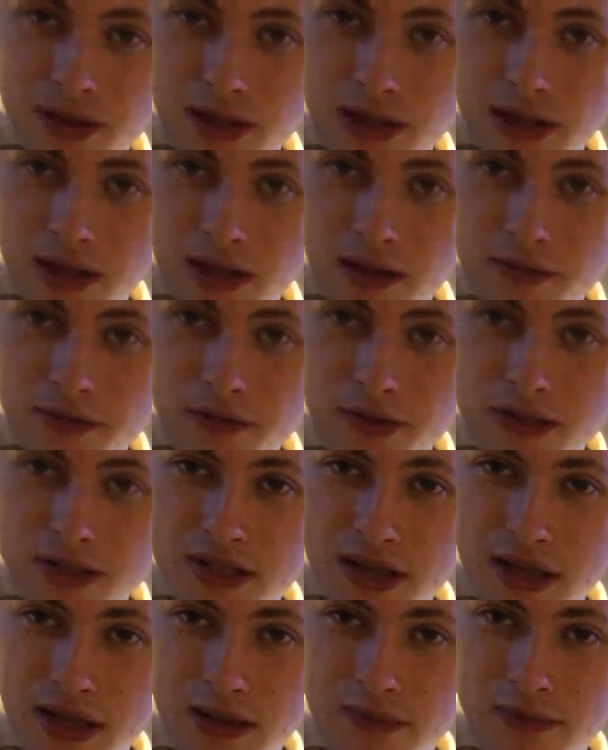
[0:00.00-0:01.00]
for a
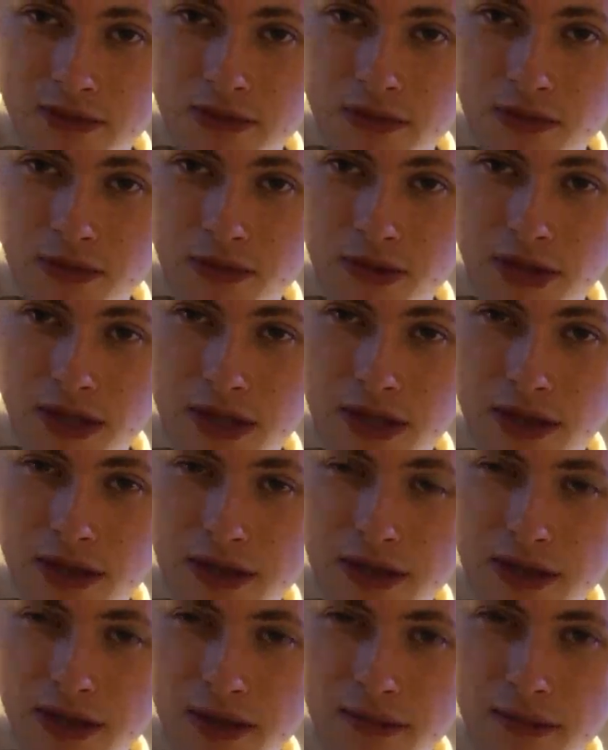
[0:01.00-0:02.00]
team tourney
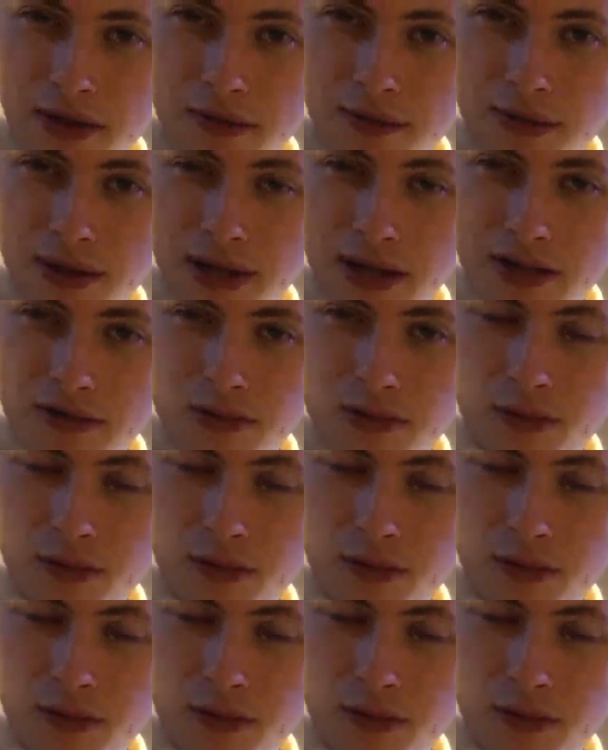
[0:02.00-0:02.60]
coming up at